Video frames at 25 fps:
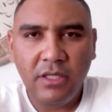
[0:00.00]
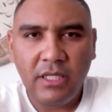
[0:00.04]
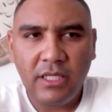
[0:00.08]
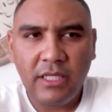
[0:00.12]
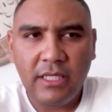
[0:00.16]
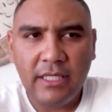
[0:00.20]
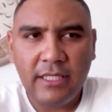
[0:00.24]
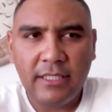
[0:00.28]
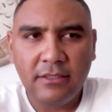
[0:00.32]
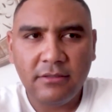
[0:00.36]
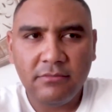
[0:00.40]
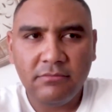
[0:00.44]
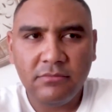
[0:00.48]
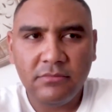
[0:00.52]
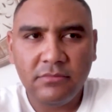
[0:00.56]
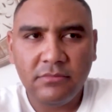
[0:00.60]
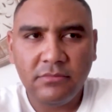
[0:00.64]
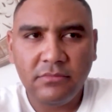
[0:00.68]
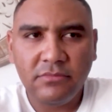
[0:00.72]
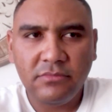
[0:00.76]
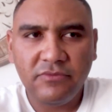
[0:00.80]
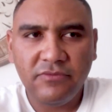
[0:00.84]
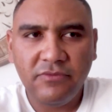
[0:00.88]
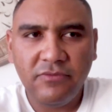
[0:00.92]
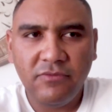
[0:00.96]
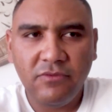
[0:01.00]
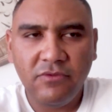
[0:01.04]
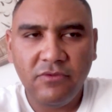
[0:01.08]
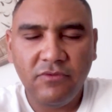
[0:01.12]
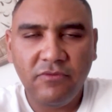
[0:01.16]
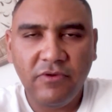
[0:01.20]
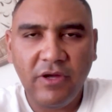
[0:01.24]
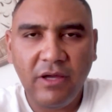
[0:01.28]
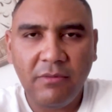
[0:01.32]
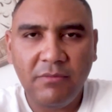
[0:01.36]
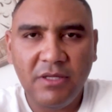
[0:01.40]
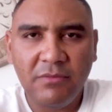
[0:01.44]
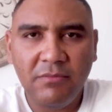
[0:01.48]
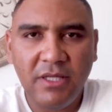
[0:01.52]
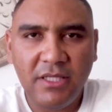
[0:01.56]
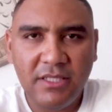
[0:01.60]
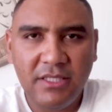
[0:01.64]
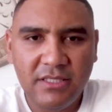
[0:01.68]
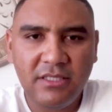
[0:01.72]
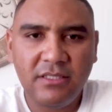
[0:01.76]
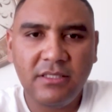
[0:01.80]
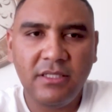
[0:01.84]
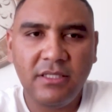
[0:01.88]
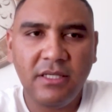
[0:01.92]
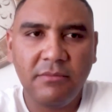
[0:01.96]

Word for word: um, for family medicine.